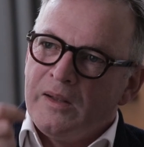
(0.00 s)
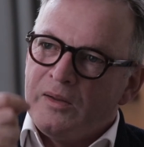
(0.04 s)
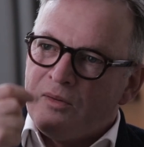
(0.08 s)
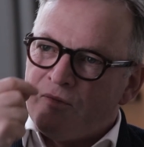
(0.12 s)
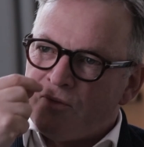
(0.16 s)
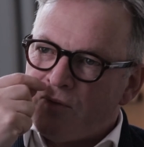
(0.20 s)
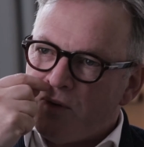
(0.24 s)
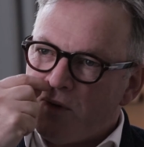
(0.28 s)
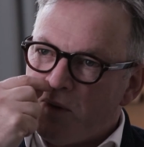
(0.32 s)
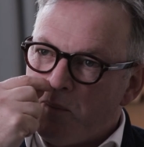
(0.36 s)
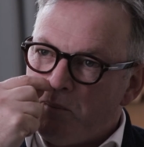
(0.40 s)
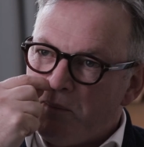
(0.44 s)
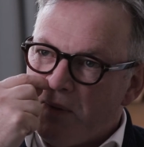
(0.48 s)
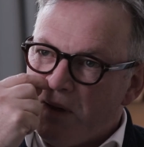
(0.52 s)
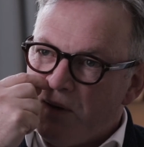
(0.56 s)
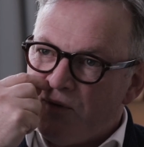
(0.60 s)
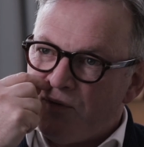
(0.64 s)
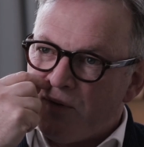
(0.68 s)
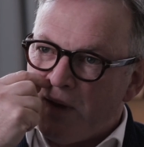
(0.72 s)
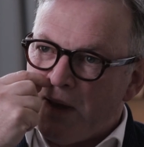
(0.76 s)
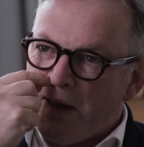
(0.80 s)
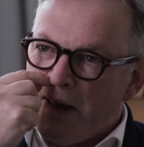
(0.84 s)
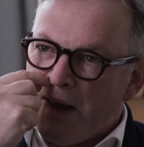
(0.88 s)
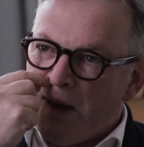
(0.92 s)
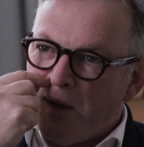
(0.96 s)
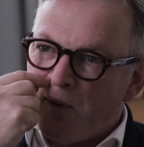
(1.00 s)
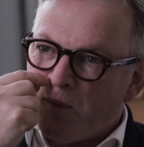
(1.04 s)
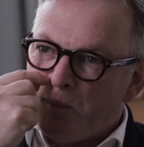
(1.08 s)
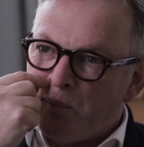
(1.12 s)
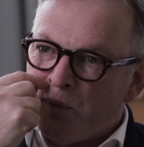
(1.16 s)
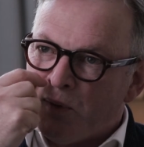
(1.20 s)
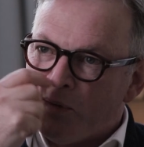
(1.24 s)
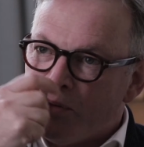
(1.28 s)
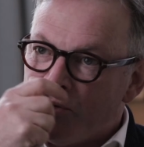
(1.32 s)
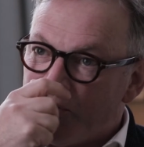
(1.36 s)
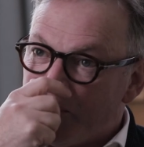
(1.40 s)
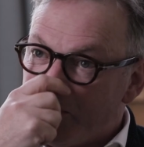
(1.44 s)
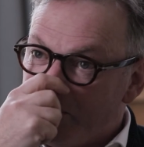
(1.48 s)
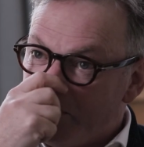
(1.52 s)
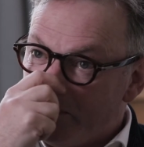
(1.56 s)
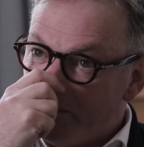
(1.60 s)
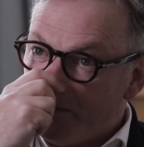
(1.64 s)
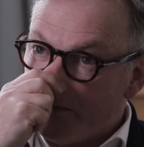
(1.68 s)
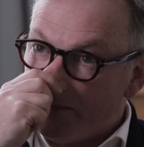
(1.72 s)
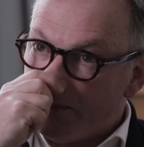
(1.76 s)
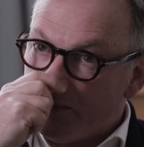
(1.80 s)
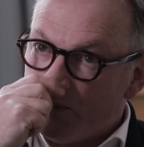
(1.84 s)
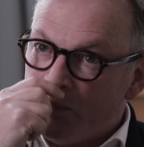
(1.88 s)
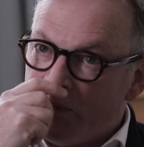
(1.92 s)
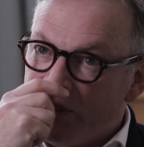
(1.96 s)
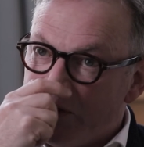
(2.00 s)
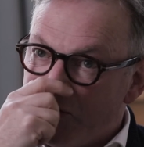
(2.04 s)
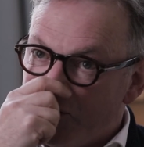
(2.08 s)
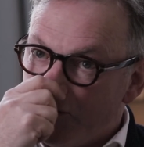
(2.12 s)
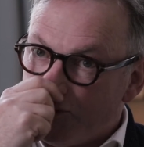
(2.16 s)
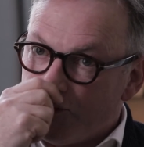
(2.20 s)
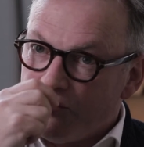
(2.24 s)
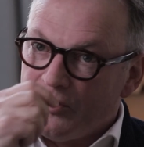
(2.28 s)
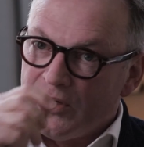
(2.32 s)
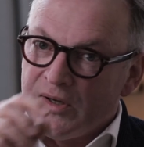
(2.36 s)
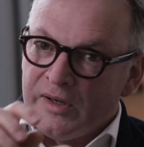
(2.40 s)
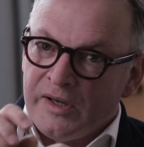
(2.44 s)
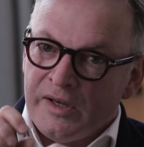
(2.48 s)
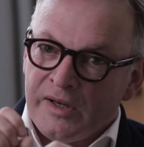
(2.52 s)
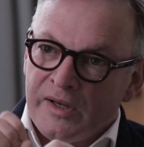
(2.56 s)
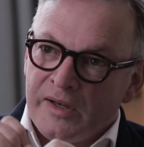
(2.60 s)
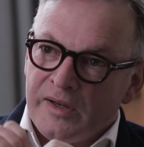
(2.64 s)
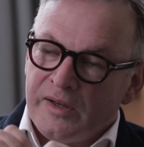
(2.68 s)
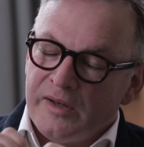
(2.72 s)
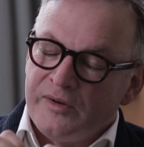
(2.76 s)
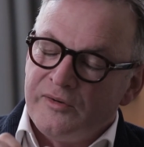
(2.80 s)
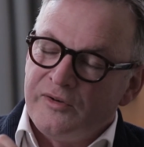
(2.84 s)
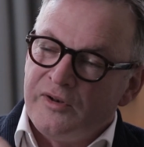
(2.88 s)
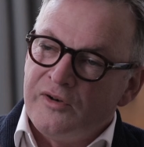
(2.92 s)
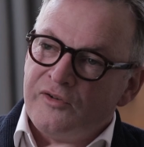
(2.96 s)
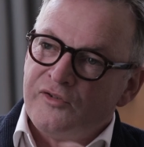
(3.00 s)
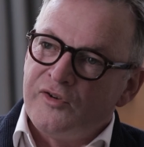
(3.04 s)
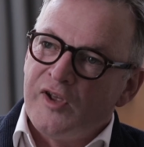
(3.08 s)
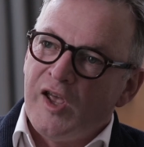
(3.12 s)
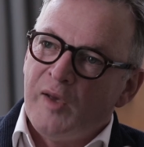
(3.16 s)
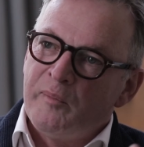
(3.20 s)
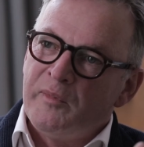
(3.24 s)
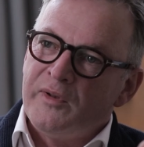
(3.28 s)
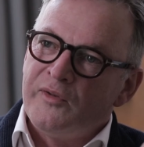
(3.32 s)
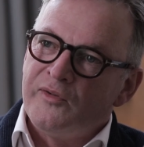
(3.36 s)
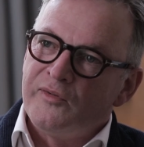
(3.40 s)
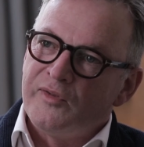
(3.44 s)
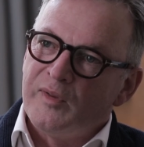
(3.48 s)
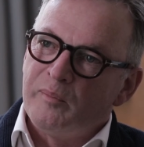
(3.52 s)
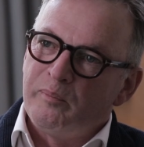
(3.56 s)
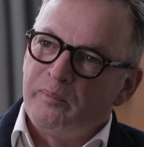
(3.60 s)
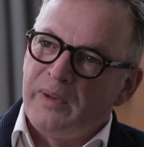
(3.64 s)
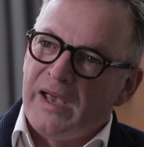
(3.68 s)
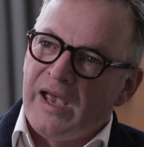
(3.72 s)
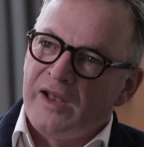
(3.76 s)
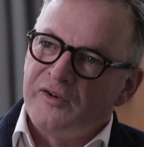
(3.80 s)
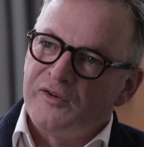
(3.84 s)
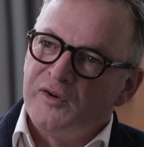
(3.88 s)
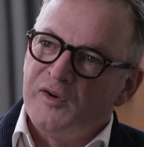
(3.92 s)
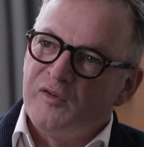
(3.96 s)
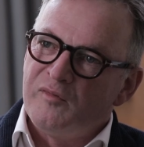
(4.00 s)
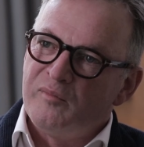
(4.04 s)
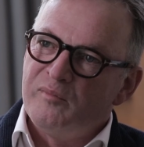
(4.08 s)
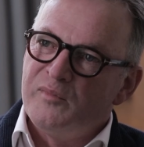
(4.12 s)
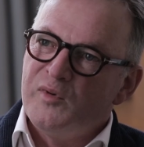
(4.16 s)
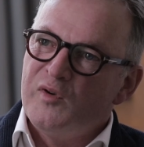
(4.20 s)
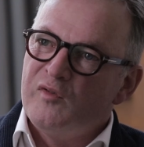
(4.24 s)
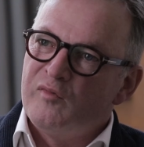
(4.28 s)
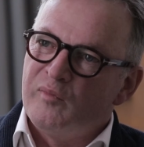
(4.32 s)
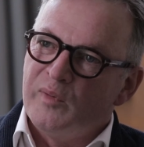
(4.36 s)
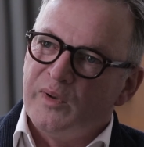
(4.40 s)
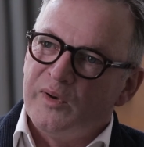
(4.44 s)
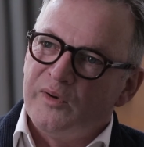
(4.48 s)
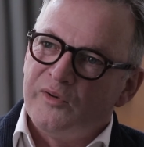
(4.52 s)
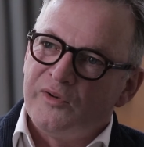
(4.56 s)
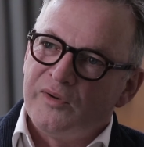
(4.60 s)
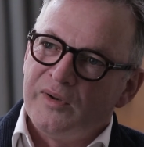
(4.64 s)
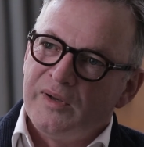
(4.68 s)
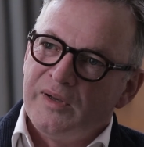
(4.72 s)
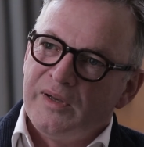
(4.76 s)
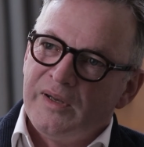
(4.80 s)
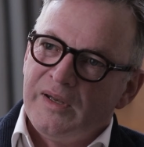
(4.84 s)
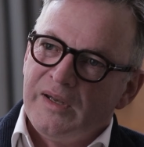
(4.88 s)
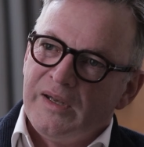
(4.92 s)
So the motor output, which determines the pattern of movement,